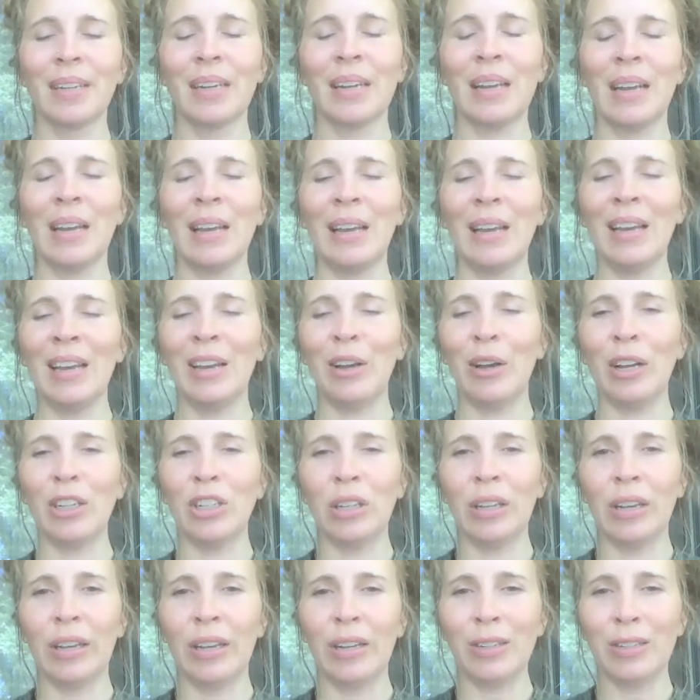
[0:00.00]
And
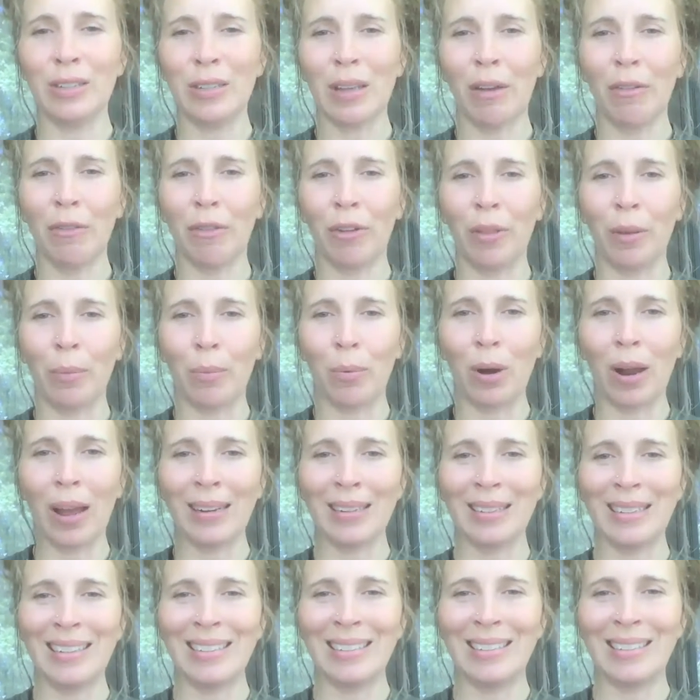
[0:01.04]
congratulate yourself for the
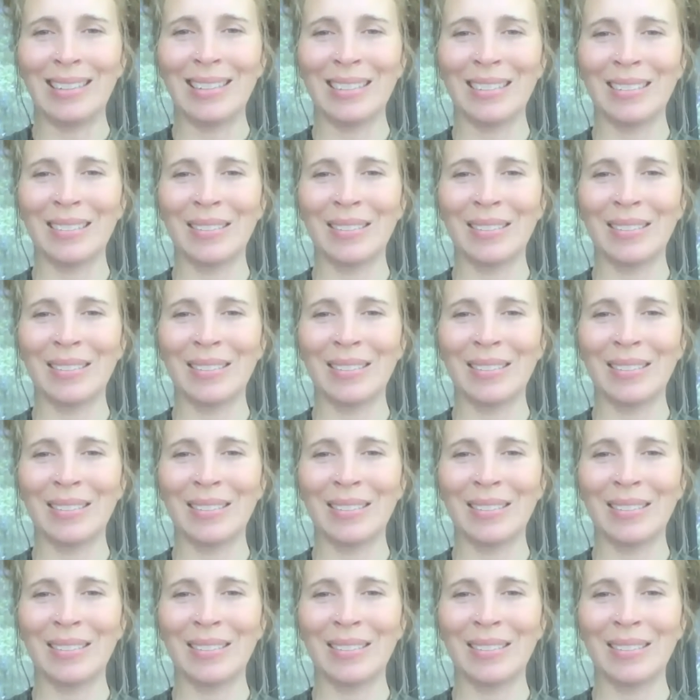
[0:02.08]
practice.